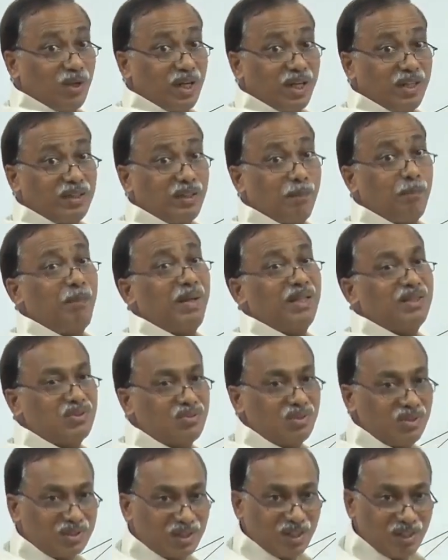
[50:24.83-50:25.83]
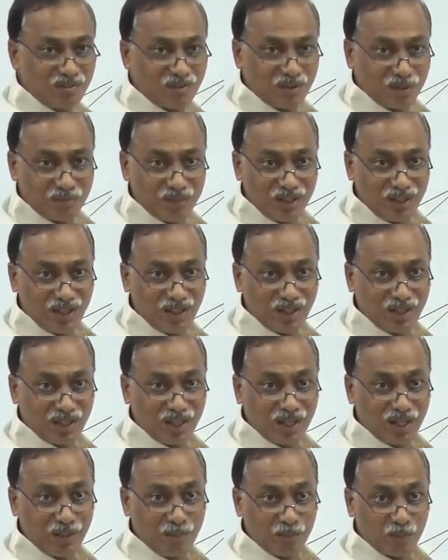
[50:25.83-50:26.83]
get the best result from the
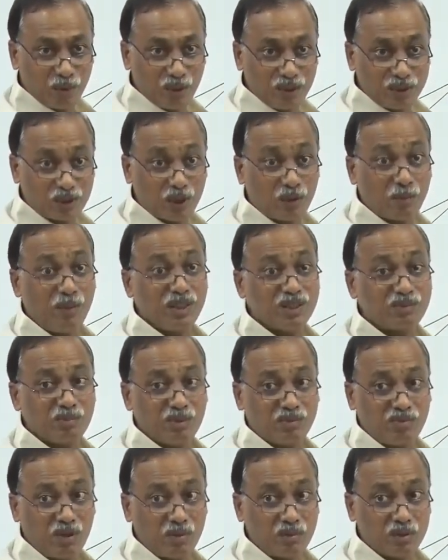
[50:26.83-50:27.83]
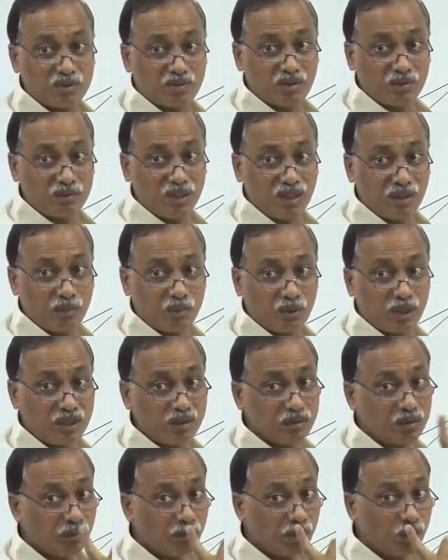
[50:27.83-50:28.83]
employees or best performance from the
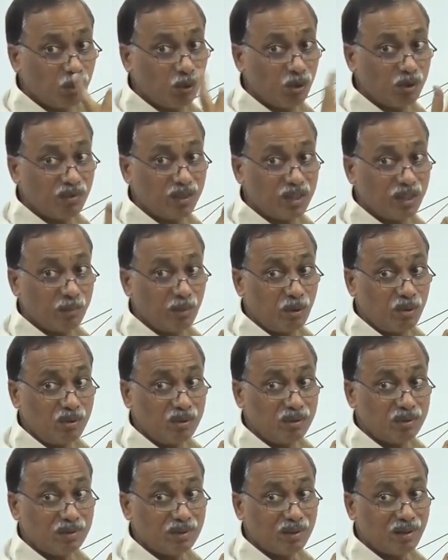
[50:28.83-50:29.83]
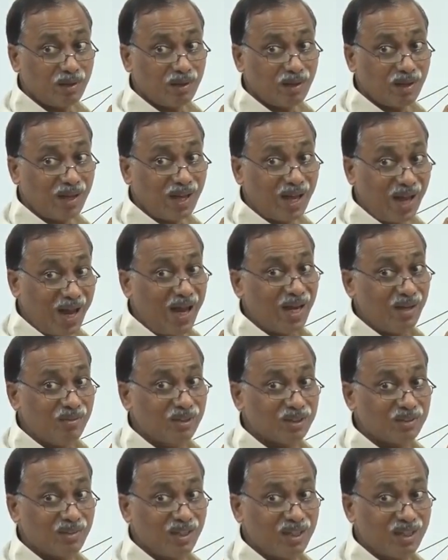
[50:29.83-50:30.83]
employees, but do not worry about
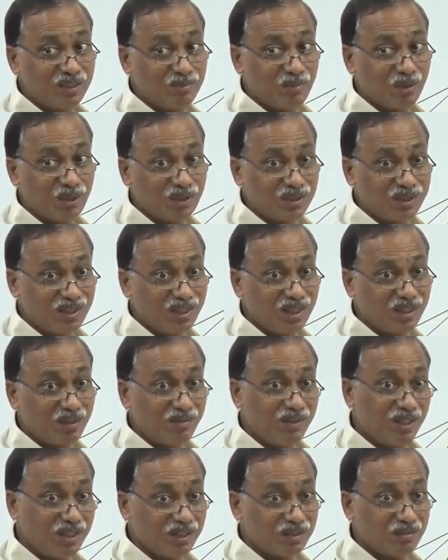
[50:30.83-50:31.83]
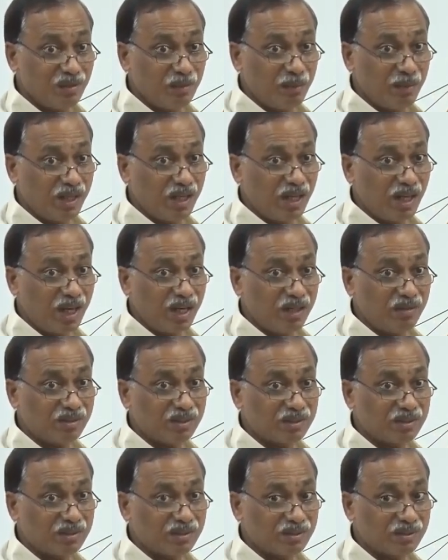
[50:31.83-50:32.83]
adverse variance because here the variance will be
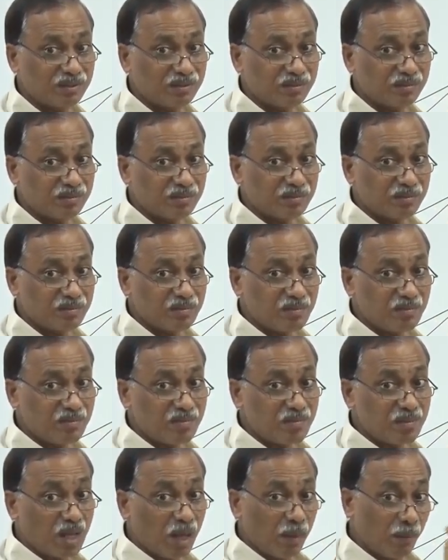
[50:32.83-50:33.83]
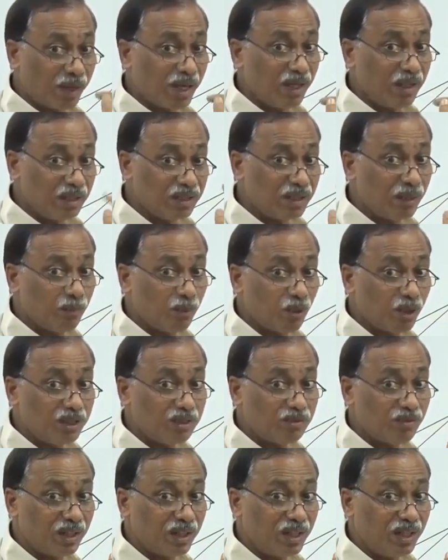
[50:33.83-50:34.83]
adverse but at least employee
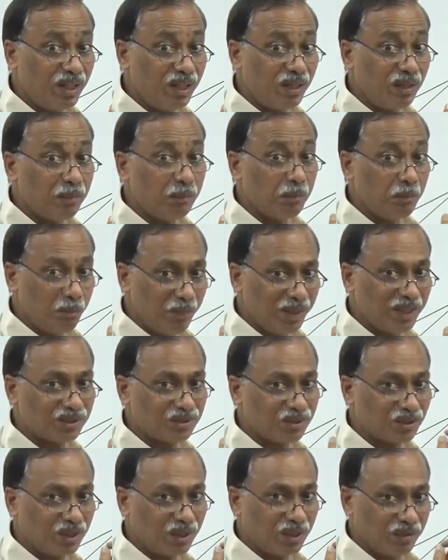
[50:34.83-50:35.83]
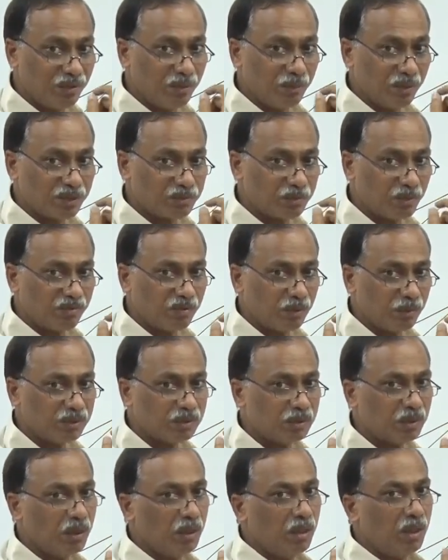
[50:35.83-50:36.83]
is working best or giving best
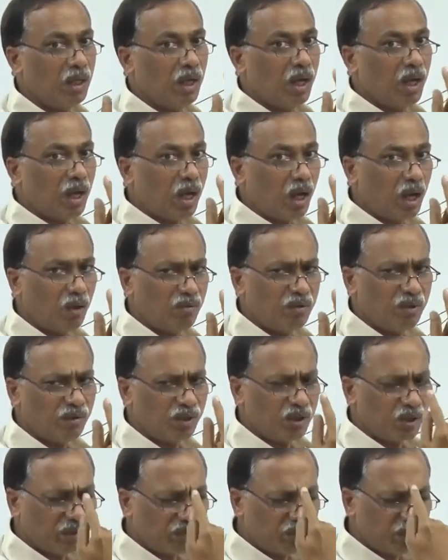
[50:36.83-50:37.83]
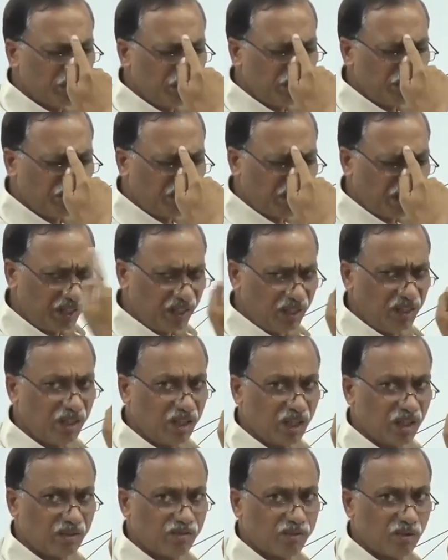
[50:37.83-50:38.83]
performance. However, you have to be very
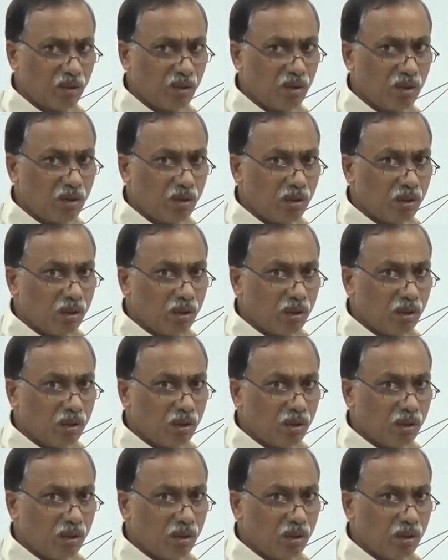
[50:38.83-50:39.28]
careful